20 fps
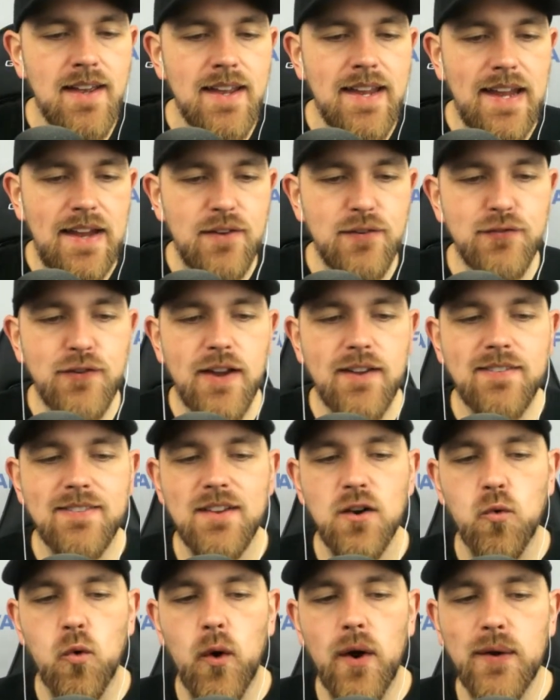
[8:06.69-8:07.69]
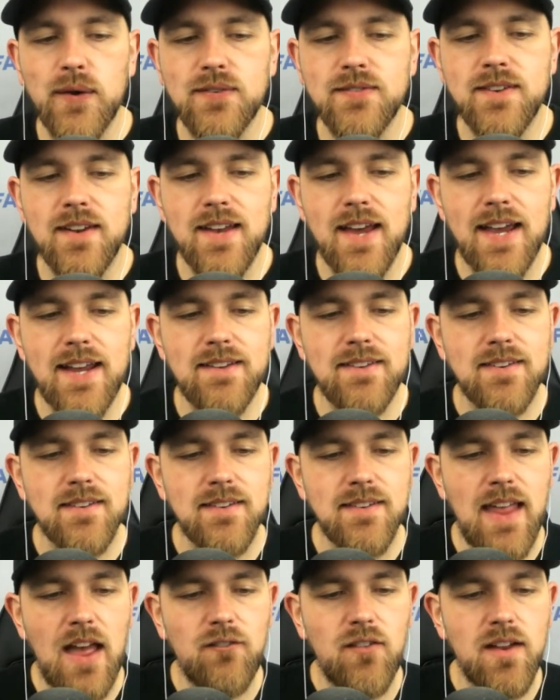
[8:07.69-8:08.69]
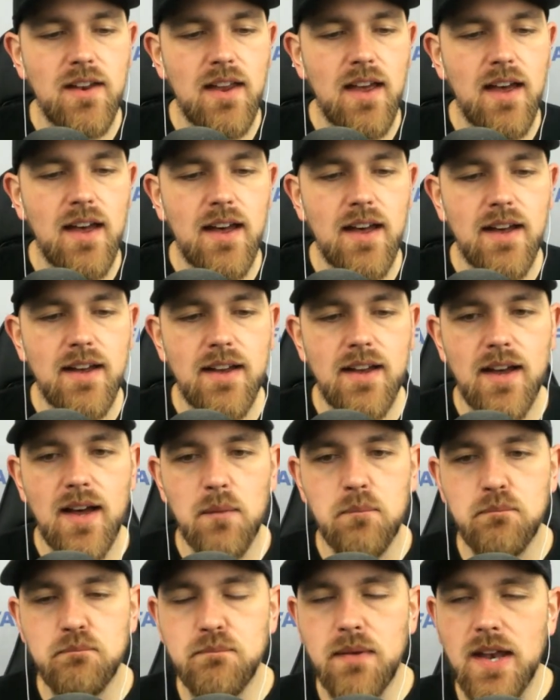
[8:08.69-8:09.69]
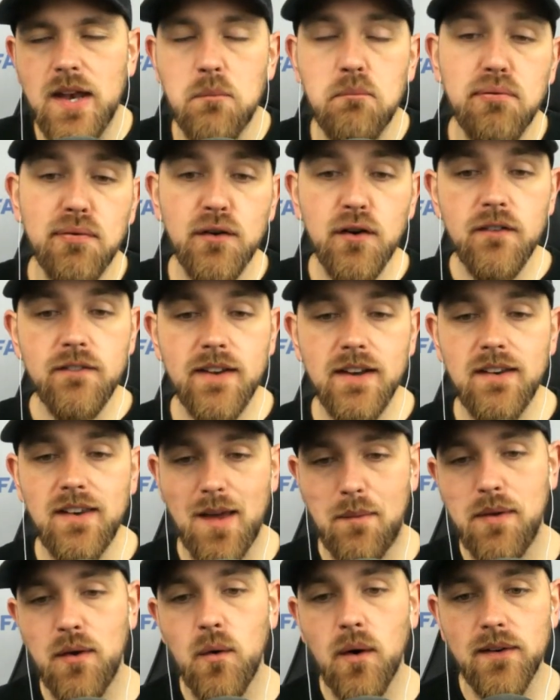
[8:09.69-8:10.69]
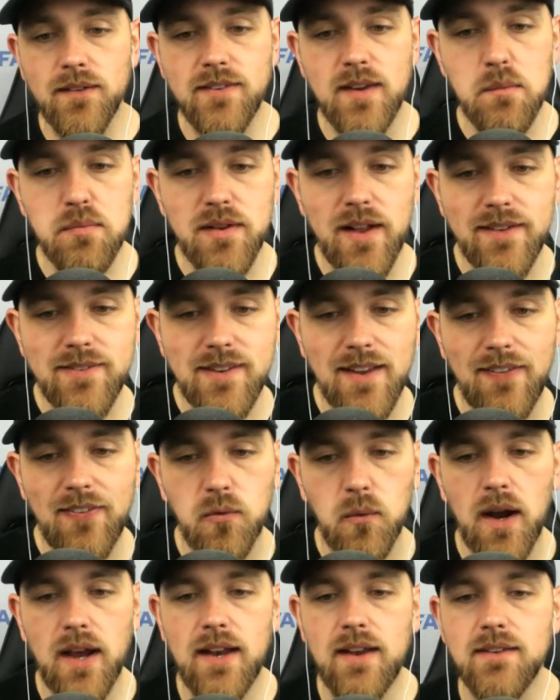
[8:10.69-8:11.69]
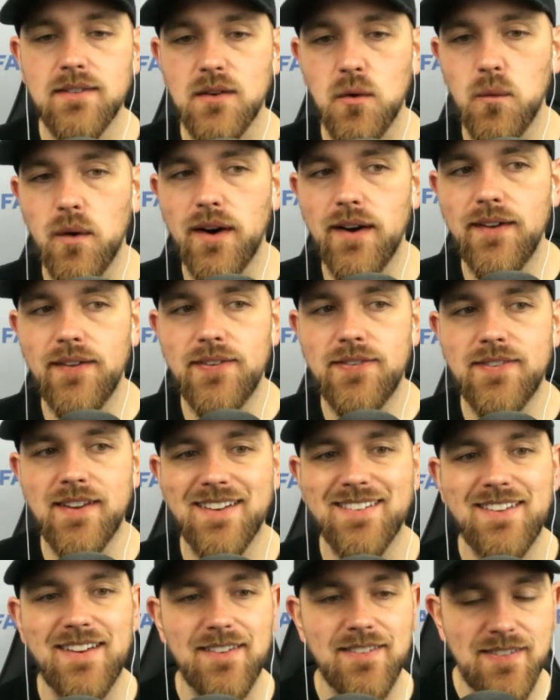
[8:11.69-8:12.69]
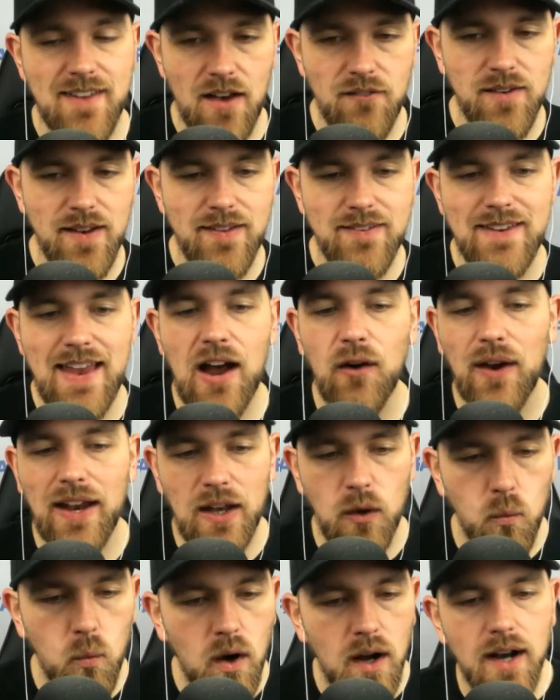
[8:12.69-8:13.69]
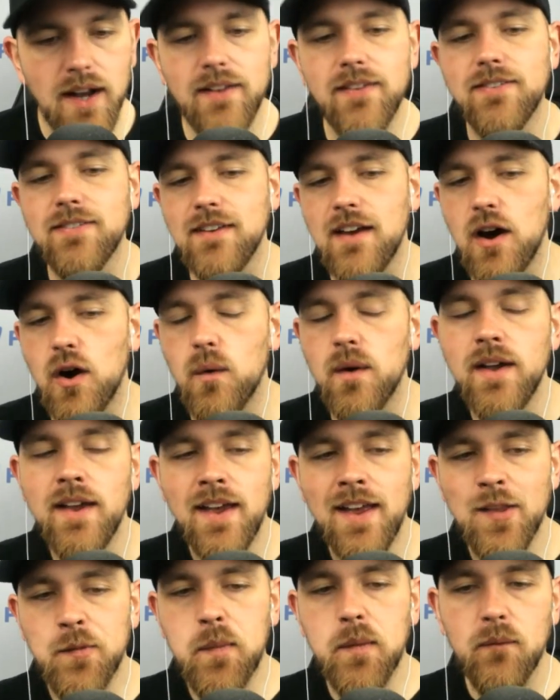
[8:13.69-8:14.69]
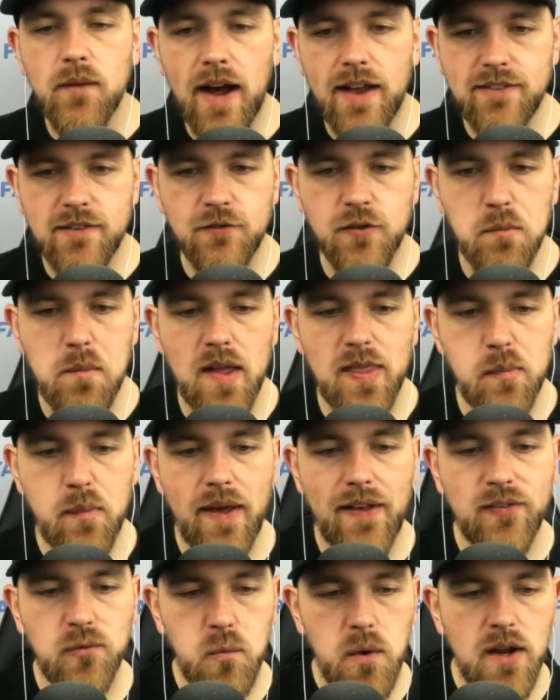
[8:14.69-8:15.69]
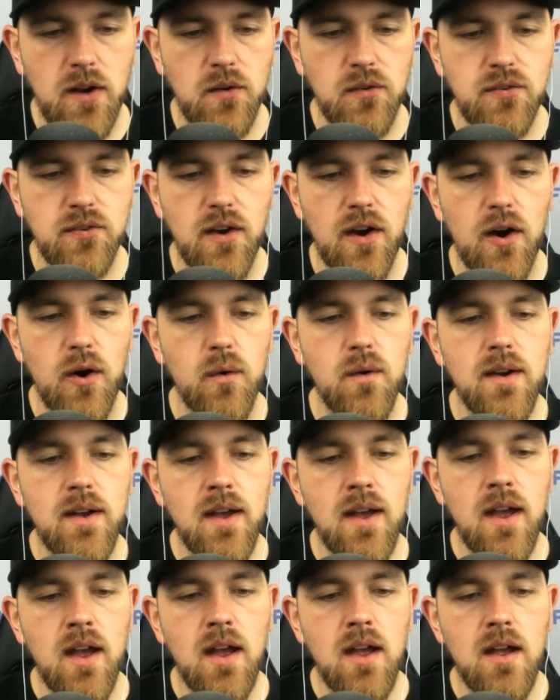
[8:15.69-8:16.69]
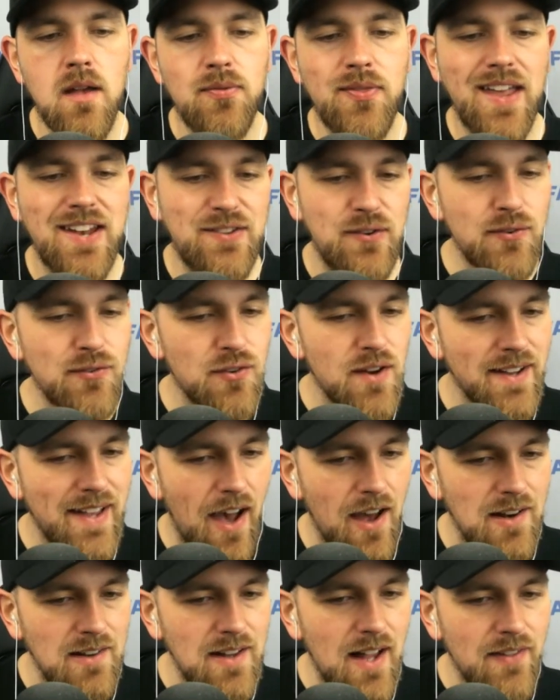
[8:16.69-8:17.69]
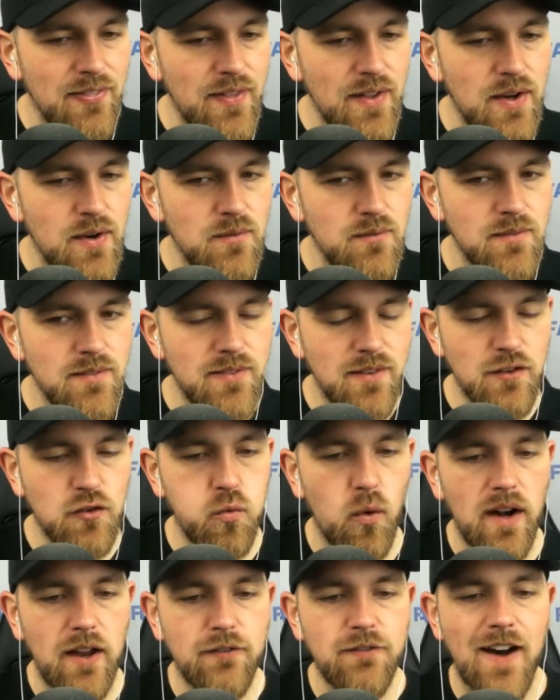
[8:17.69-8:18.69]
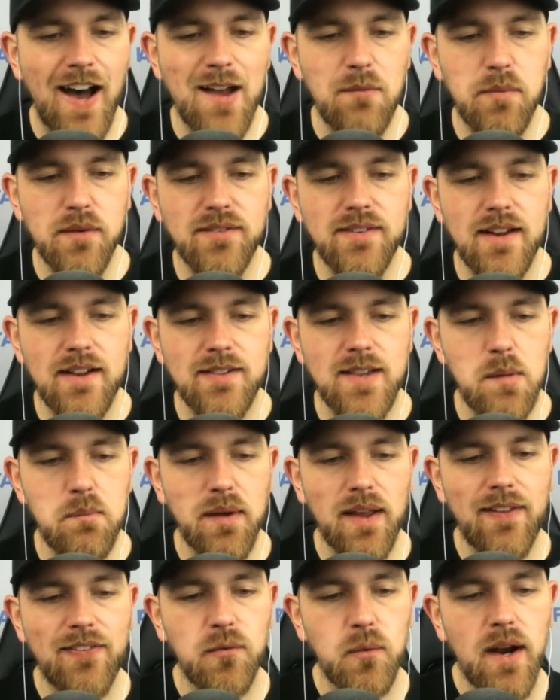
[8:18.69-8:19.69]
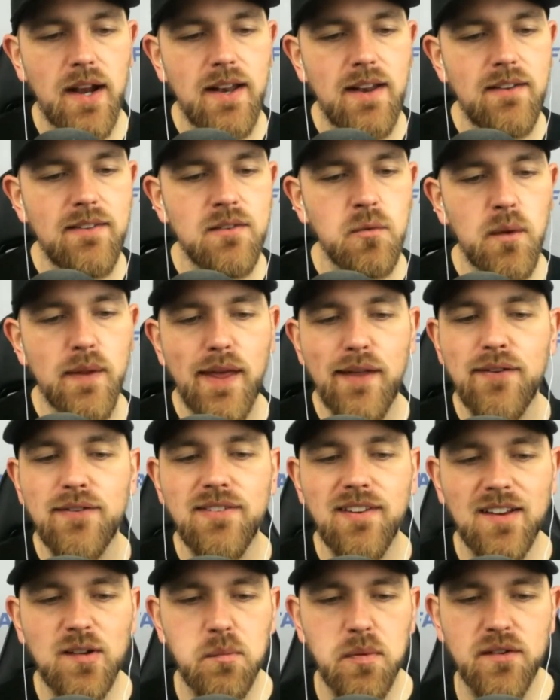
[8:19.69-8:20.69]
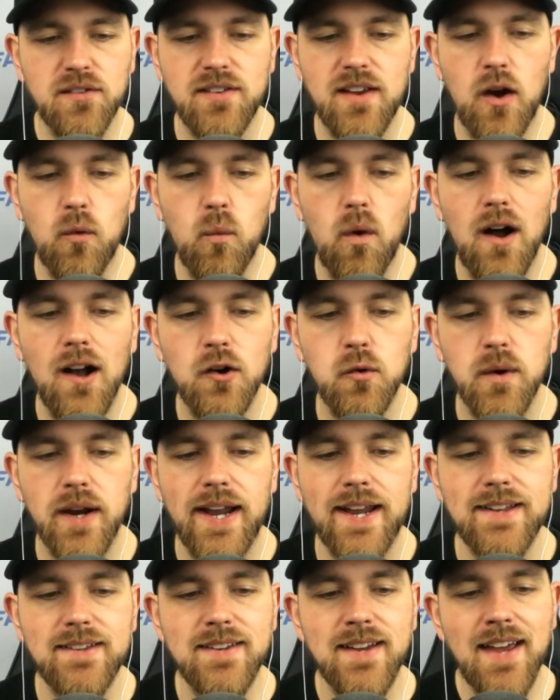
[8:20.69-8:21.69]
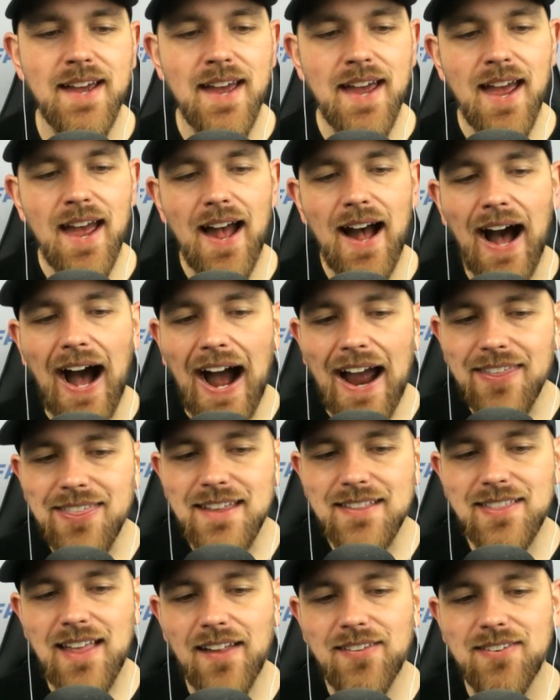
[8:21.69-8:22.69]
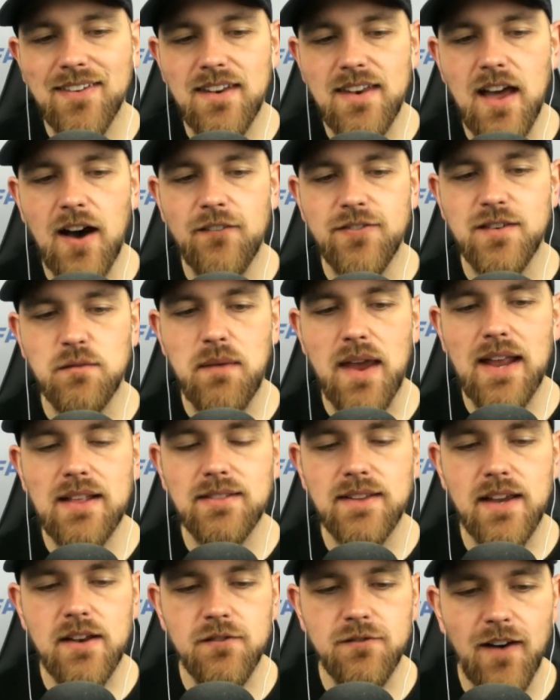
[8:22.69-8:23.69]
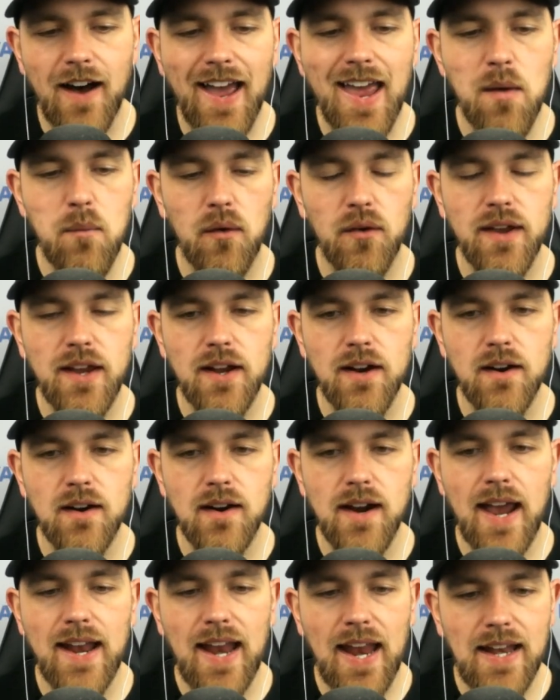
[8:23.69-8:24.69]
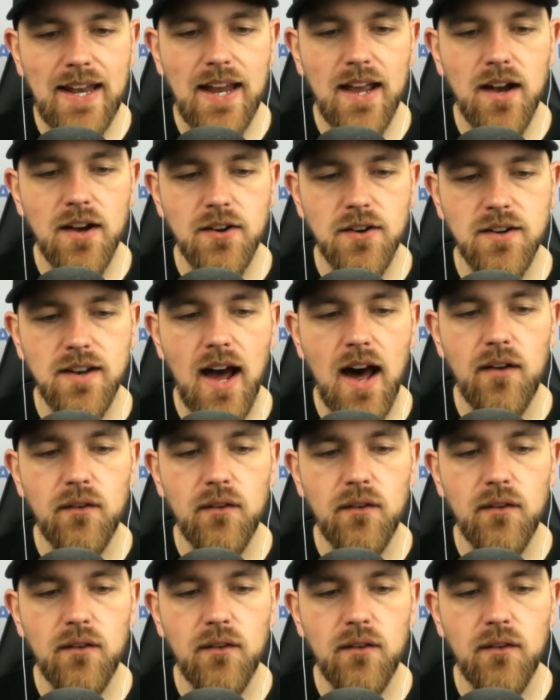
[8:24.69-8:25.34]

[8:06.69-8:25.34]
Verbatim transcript: He's facing the Royals tonight. They have a, uh, a, an improving WRC plus against righties. It was 67. It's now 81. So it's been rising for about the past week or so. They do strike out a lot, though. It's a 25% clip against righties with a 6% walk rate. I think that's enough to make Lynn viable here at $8,800.